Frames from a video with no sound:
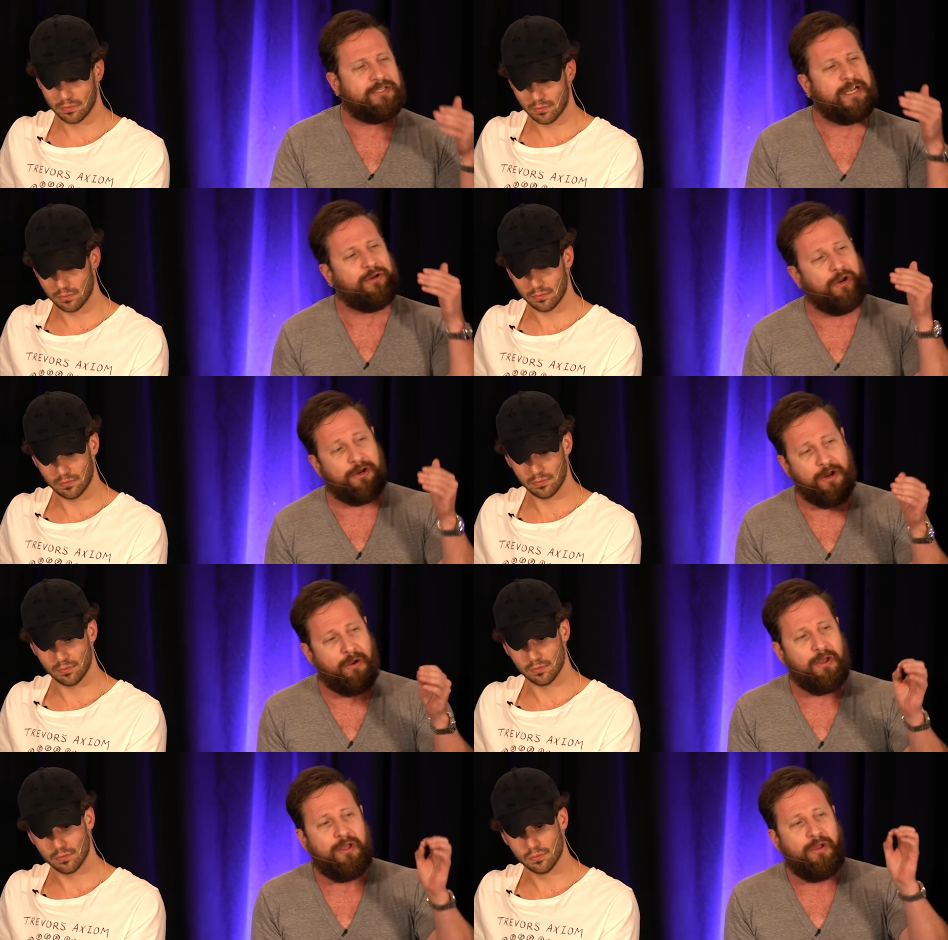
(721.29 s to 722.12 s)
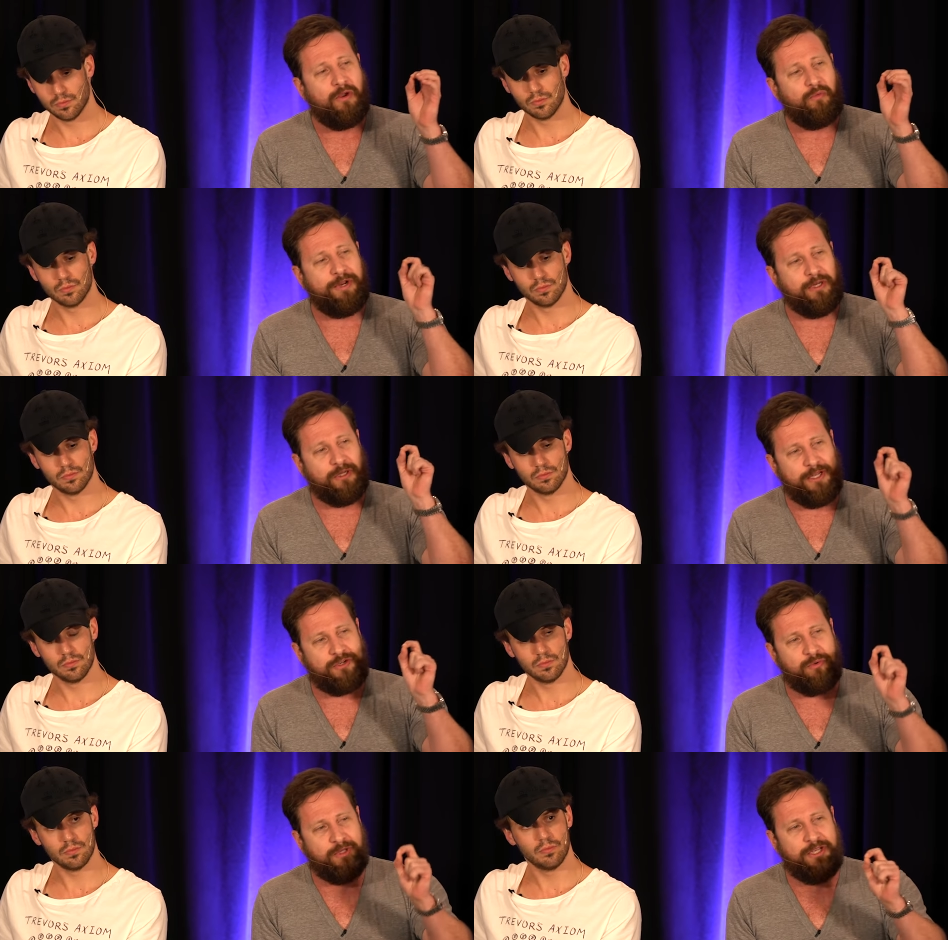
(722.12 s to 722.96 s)
Speaker 1: It's like, no, no, no. We
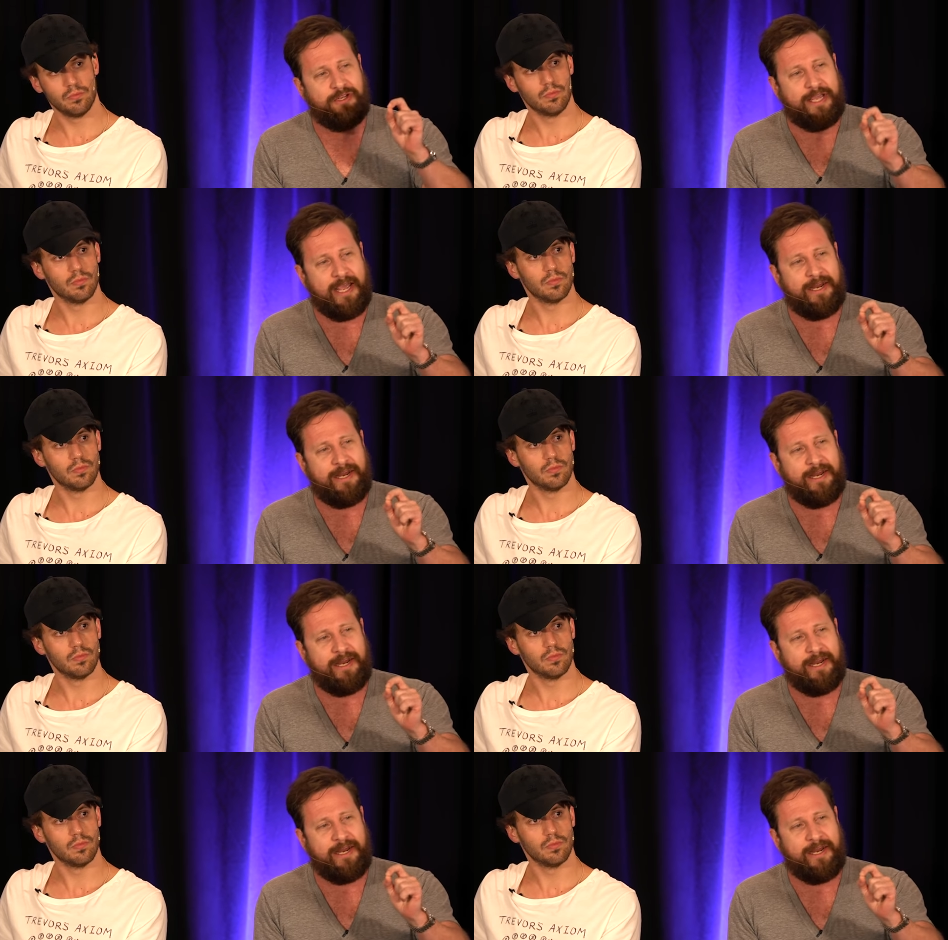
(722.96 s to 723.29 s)
literally